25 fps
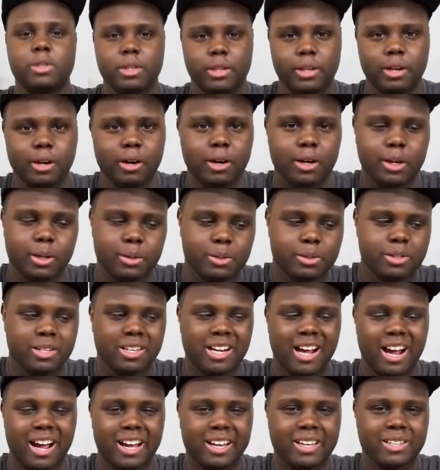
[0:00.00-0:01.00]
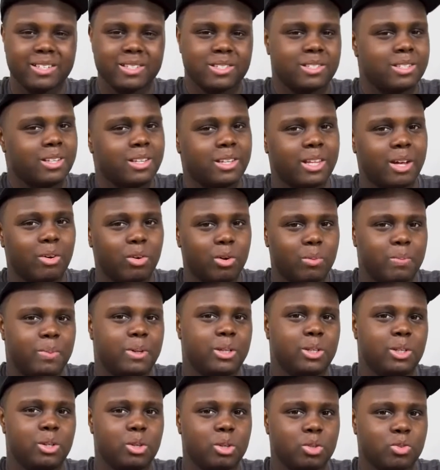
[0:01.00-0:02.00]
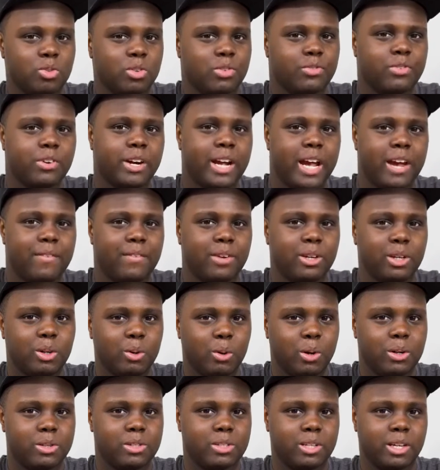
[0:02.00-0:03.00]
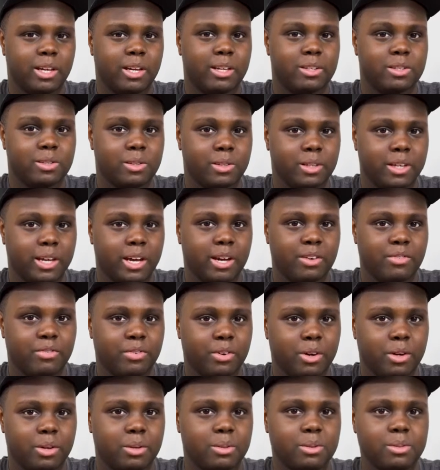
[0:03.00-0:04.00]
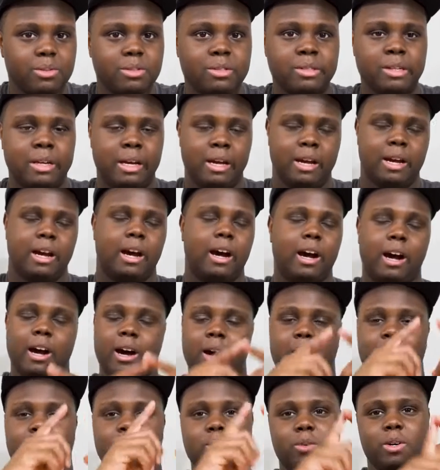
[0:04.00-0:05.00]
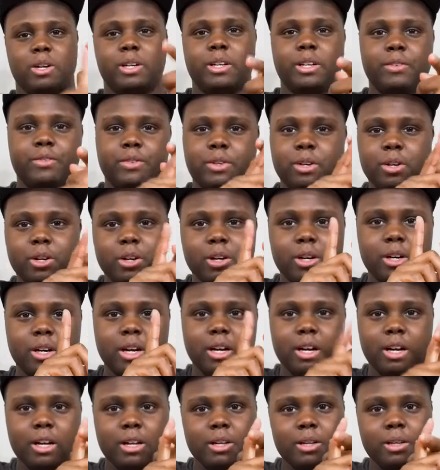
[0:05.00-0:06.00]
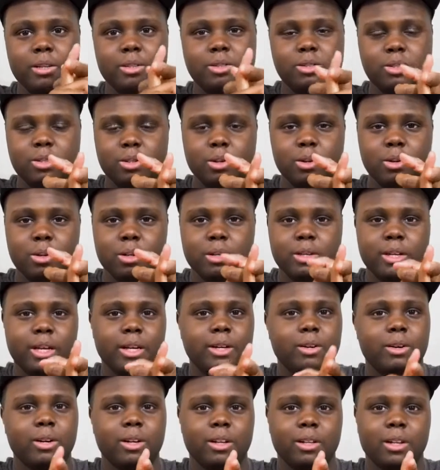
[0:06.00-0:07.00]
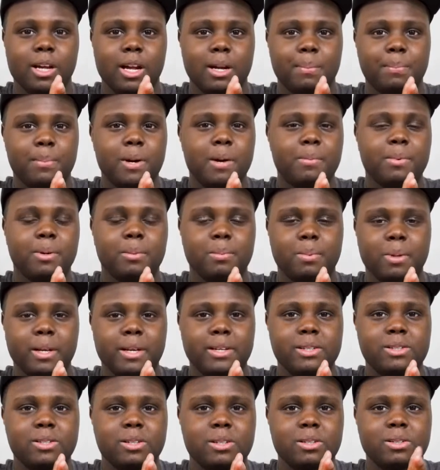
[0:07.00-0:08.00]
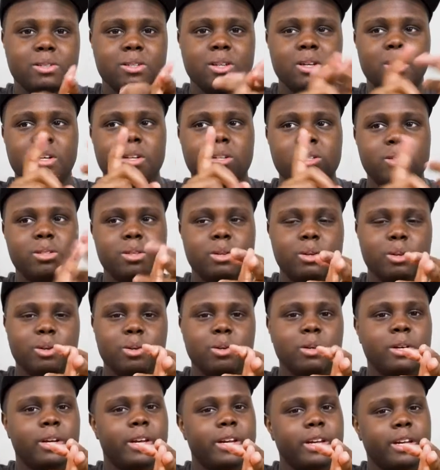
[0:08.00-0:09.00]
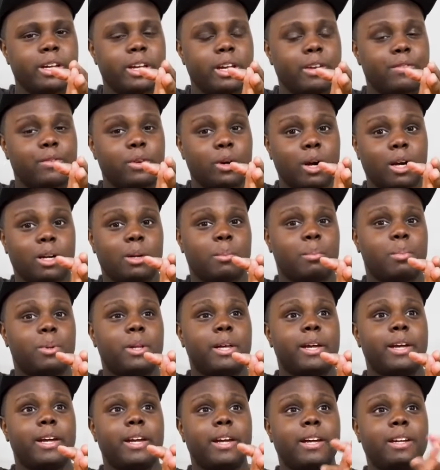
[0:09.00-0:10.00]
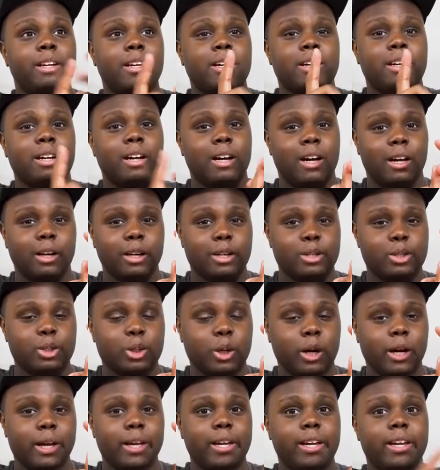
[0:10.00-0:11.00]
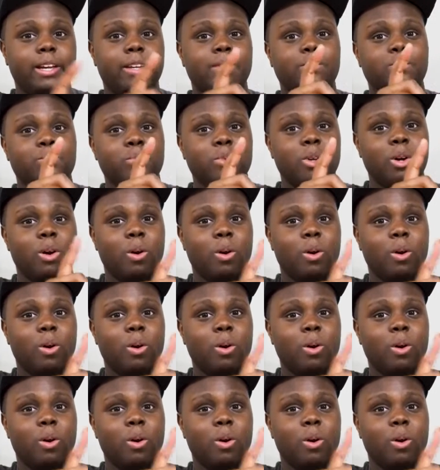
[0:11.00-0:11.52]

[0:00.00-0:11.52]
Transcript: scenarios that I could see that will be useful for having noise canceling headphones. One, if you're a student and you're in a lot of public places. Two, if you're on a plane, on a train,